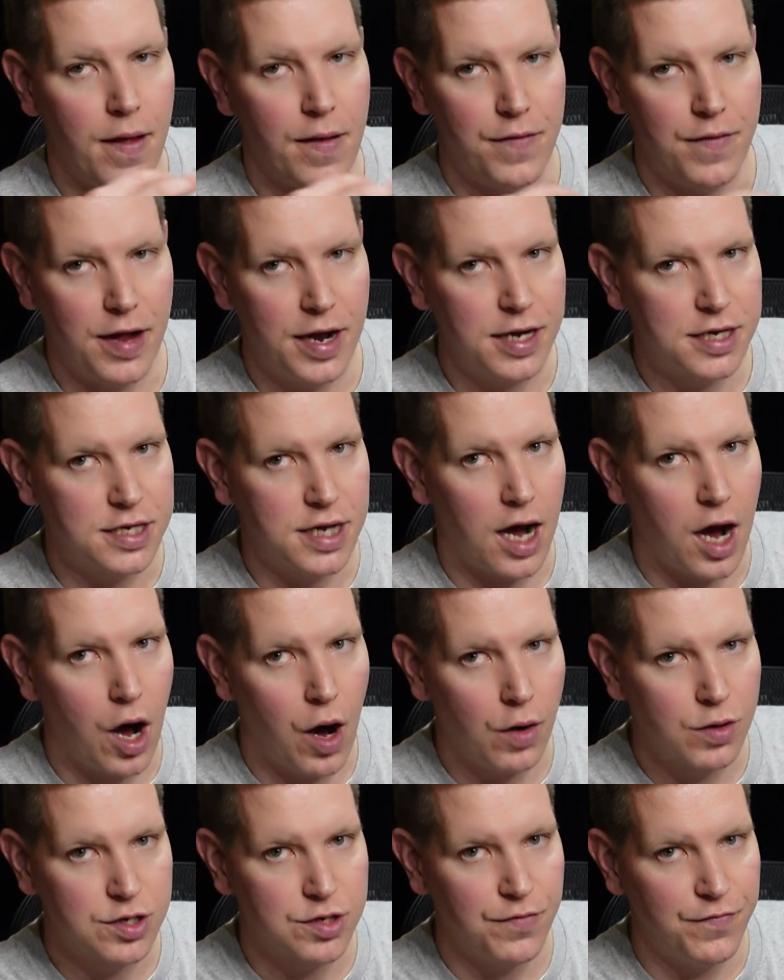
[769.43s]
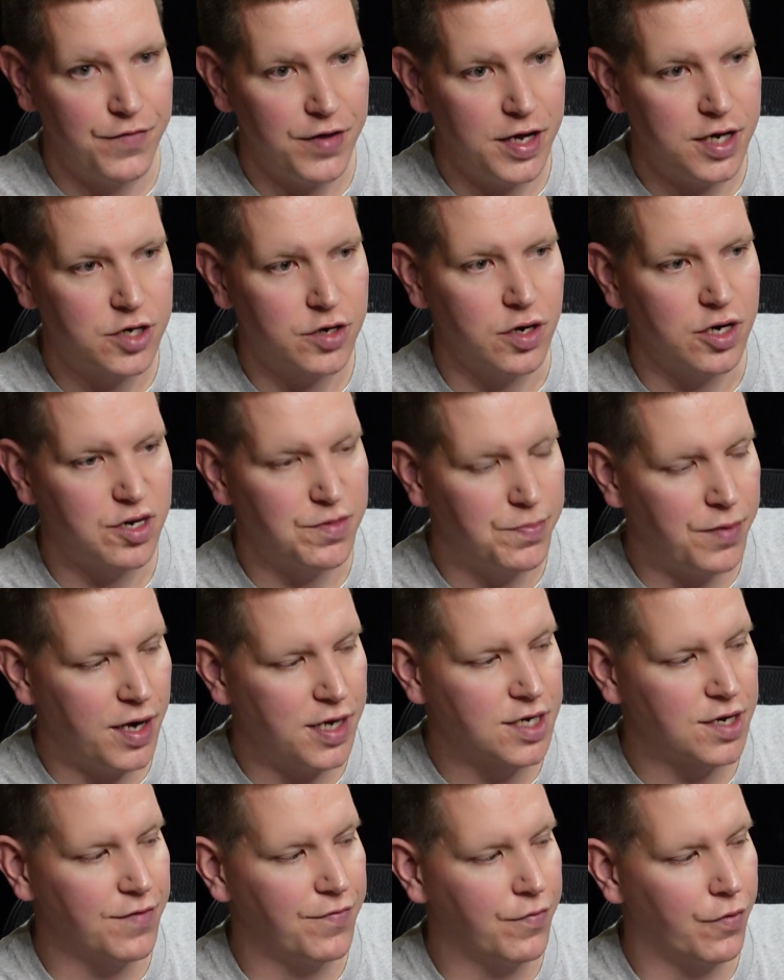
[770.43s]
That is an awesome feature,
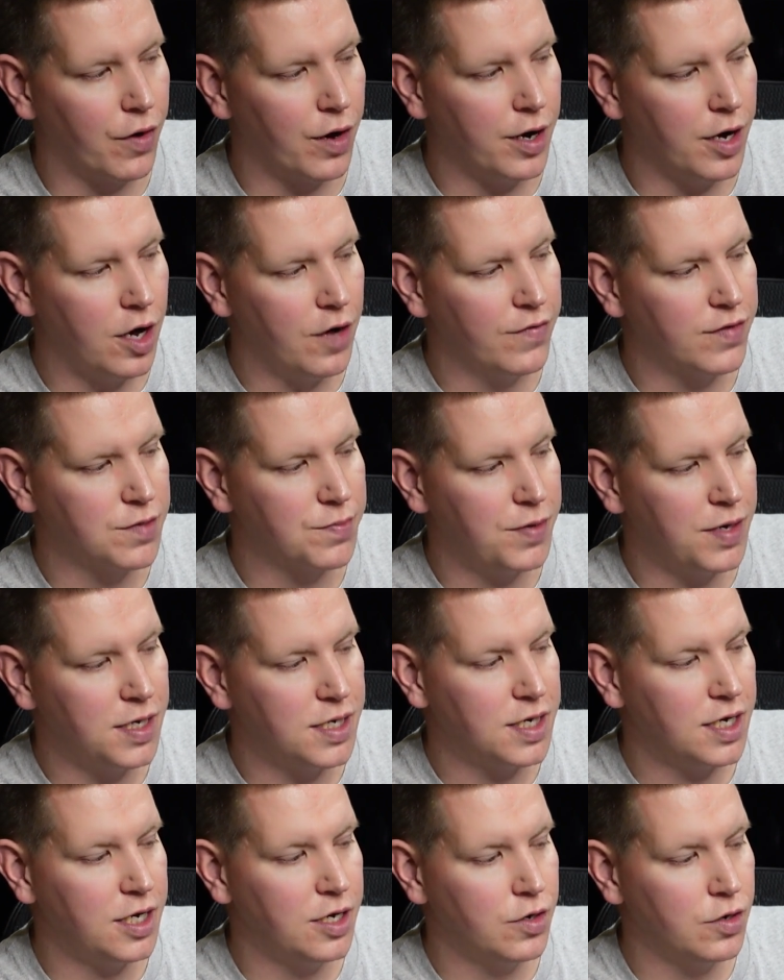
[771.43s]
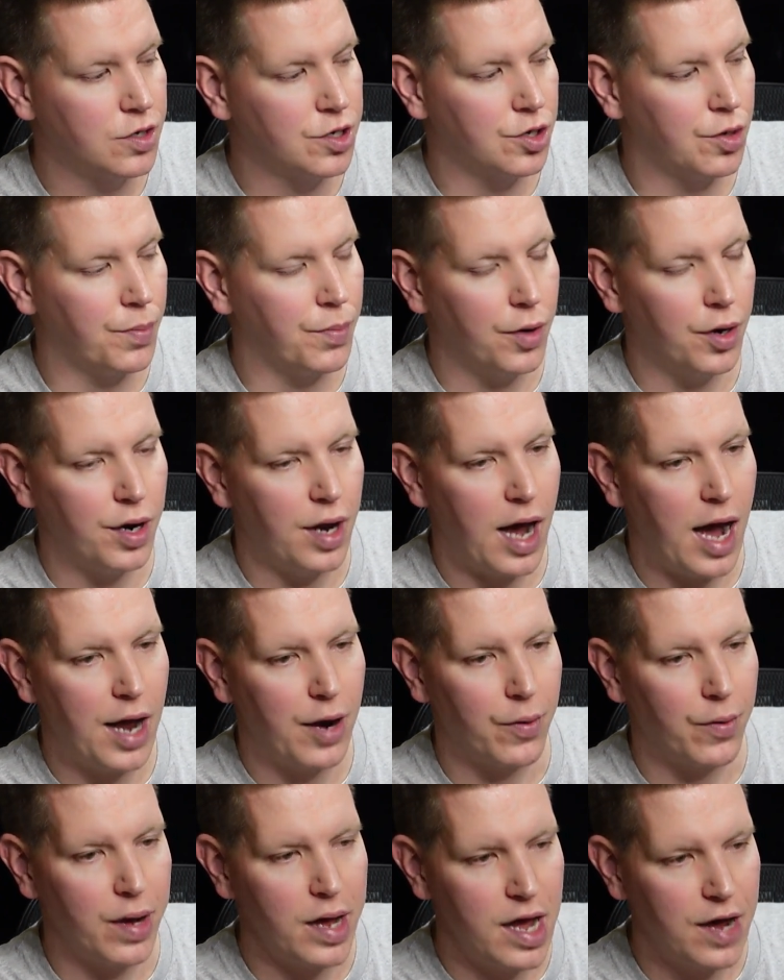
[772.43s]
especially for a Novus PC user, but I
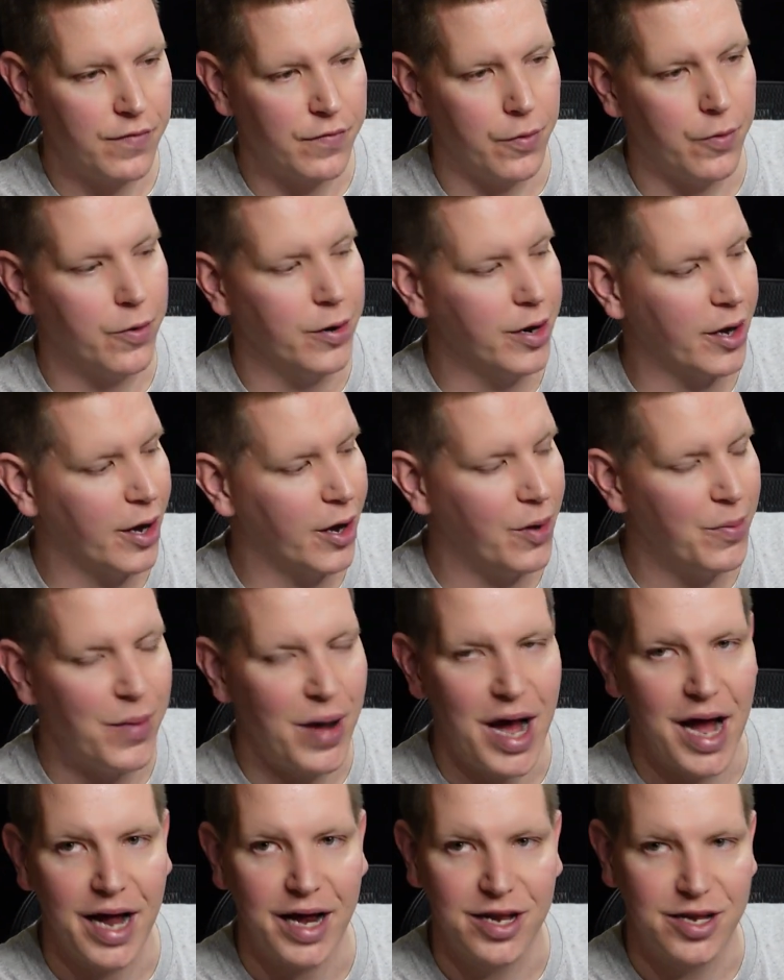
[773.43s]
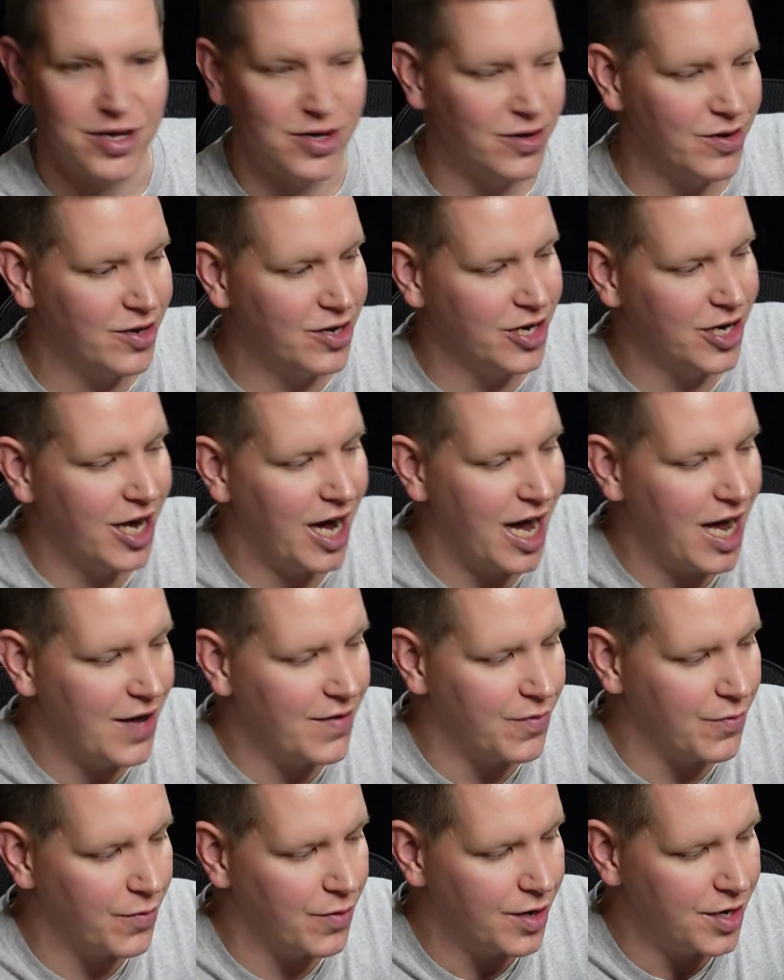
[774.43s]
don't ever want to go back to not
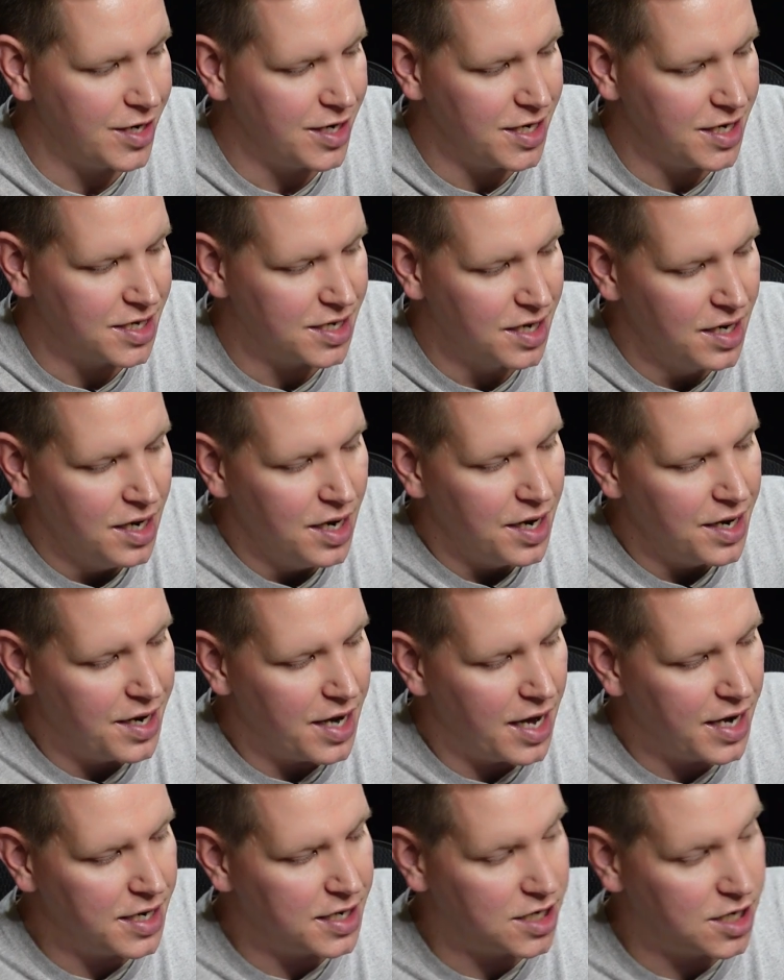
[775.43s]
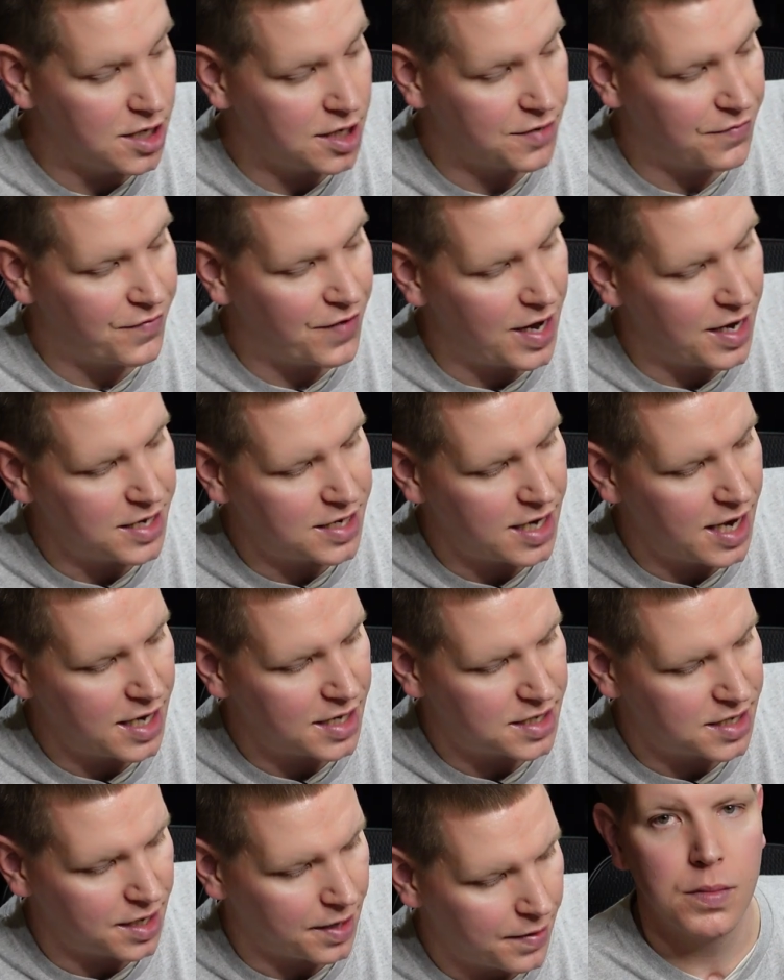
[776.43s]
having one of these. That is just
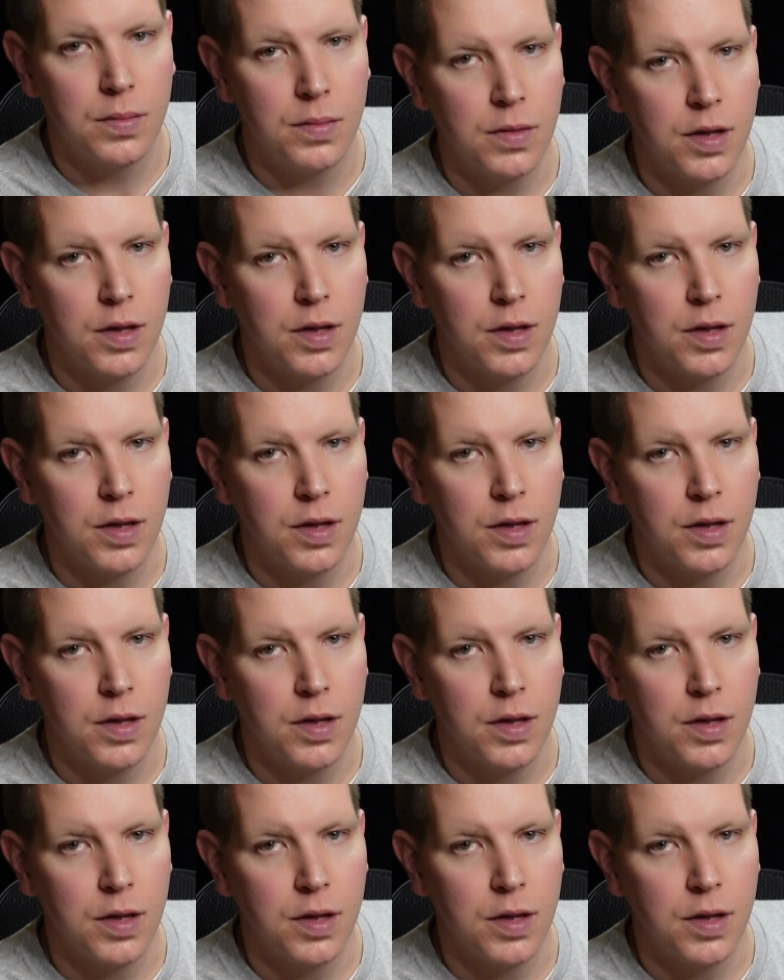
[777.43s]
fantastic.